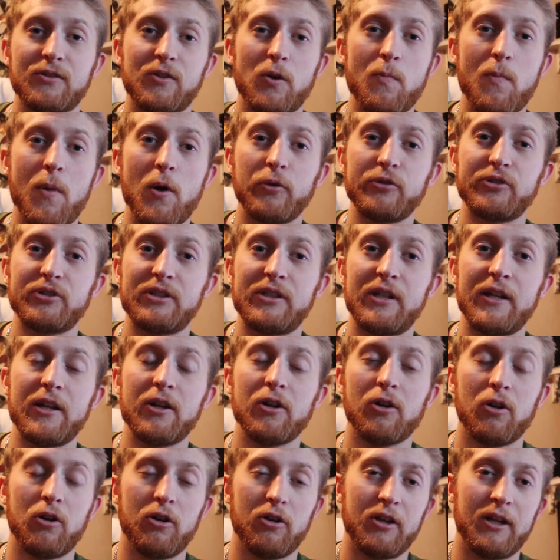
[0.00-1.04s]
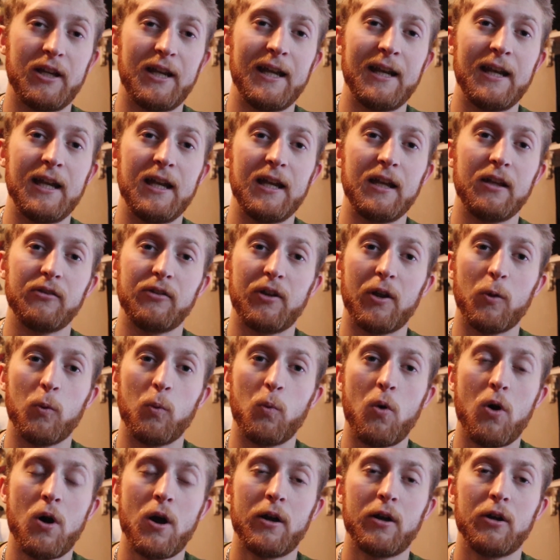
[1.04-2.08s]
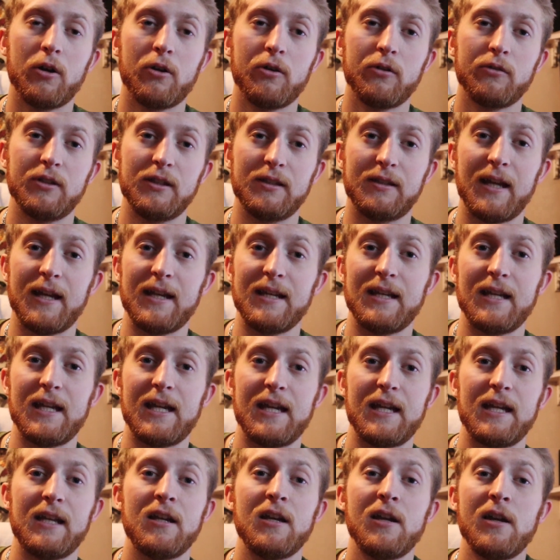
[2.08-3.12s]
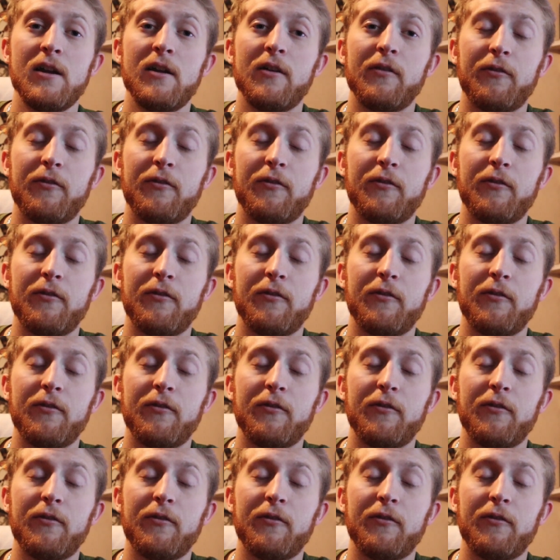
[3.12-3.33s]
So most deer are getting their water that they need